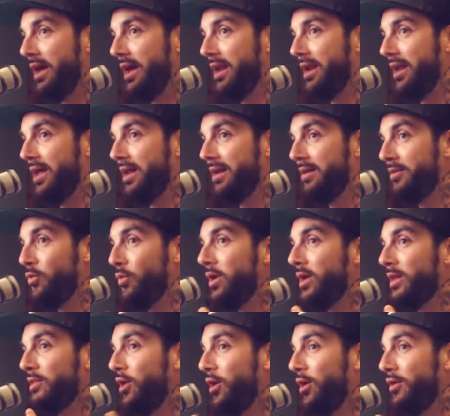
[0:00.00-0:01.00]
And
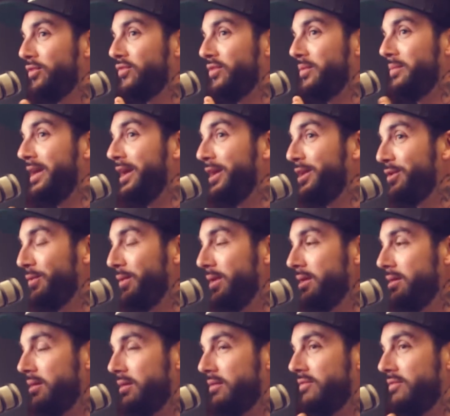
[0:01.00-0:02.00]
doing laws from
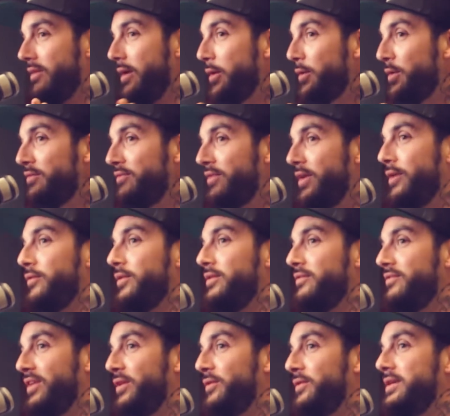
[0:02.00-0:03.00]
ignorance is very,
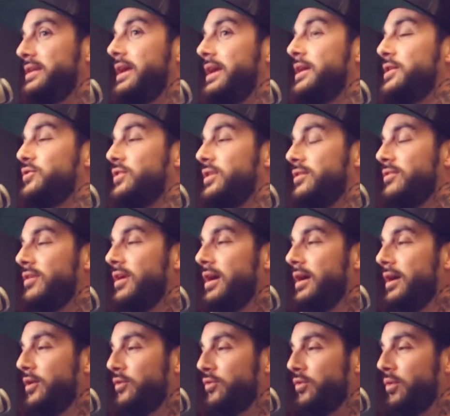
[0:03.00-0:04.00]
very, very dangerous.
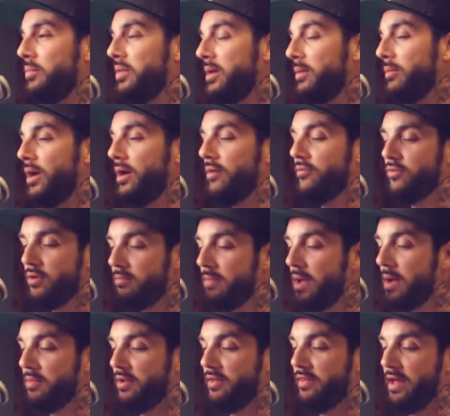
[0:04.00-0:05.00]
So people have to
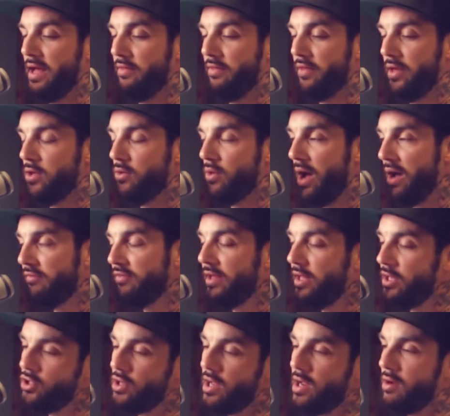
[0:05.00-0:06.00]
remember that you have
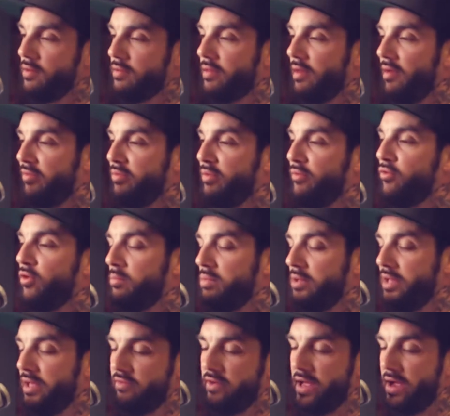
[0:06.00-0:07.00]
to educate yourselves before
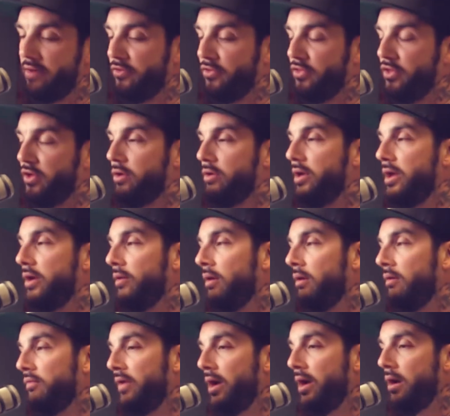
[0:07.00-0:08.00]
believing everything you hear
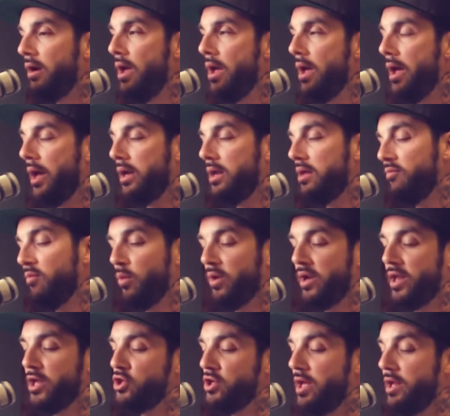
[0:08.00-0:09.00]
out there. And even
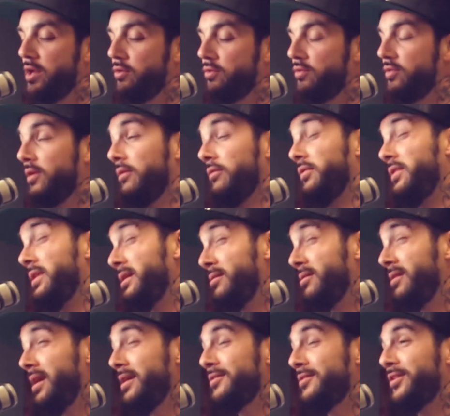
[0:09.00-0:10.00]
when educating yourself
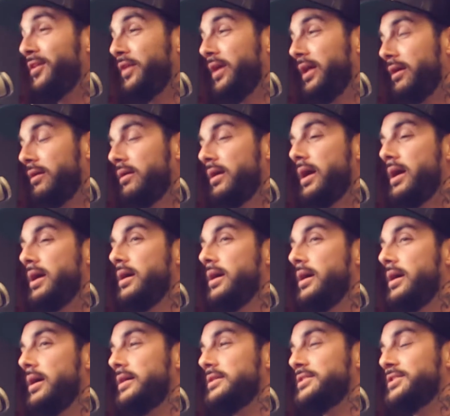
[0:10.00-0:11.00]
these days on the internet,
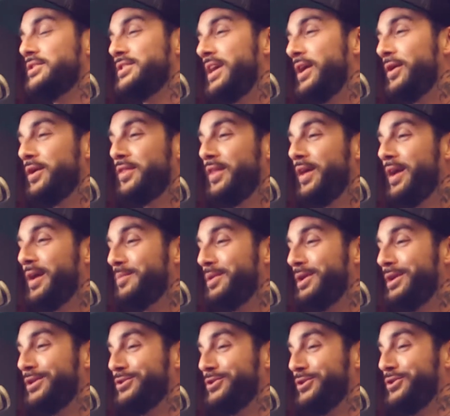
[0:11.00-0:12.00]
it's a scary thing,
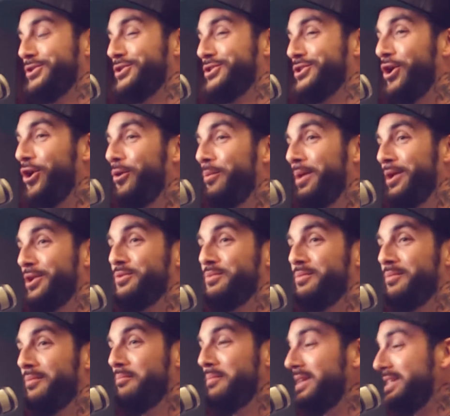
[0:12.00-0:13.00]
because there's so much
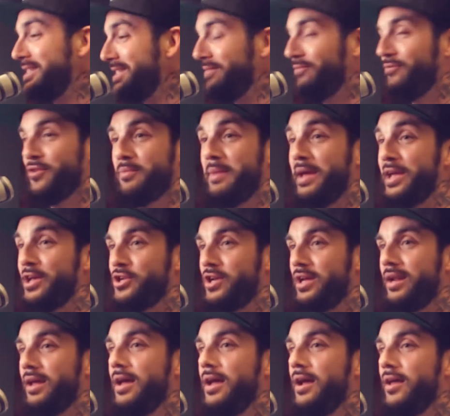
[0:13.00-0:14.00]

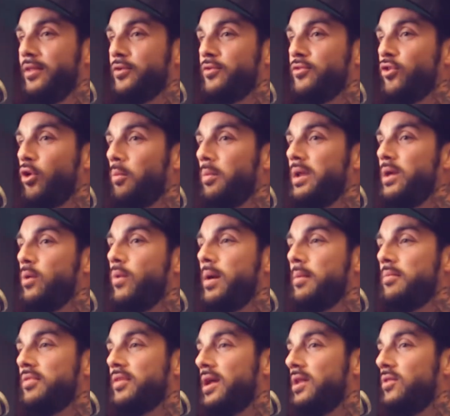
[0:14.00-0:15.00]
misinformation. There's so many
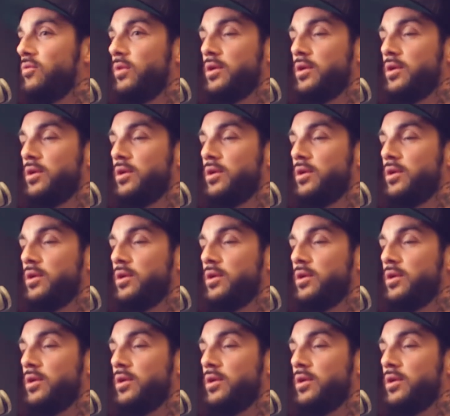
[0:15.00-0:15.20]
websites.